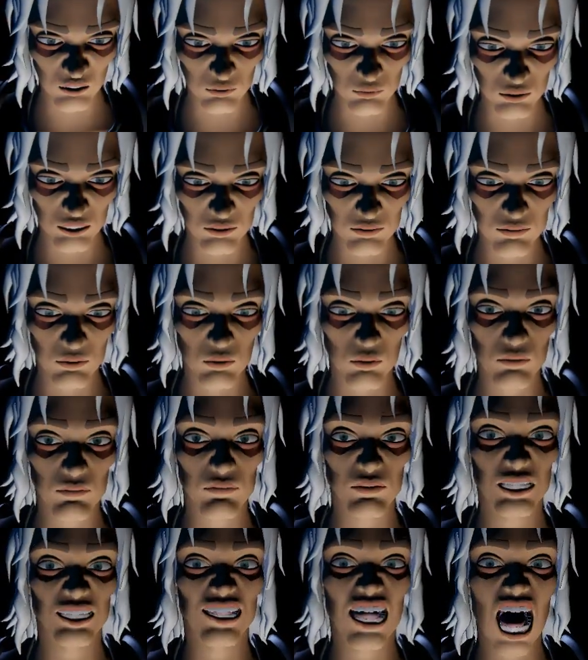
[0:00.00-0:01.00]
was
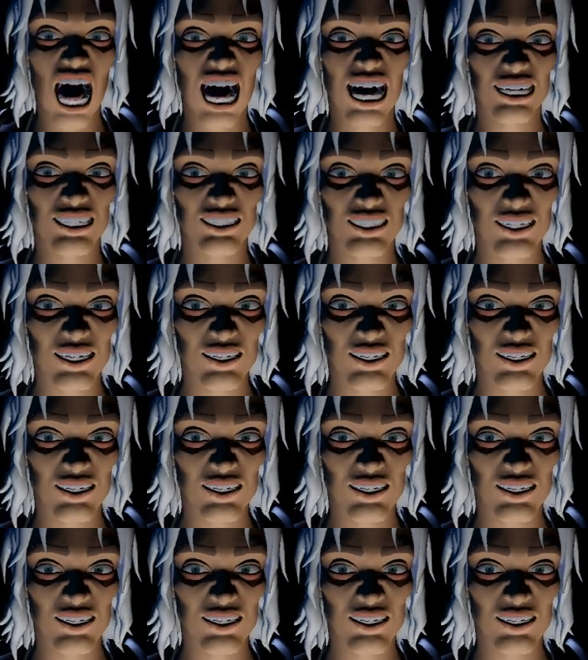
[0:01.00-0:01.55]
probably tired.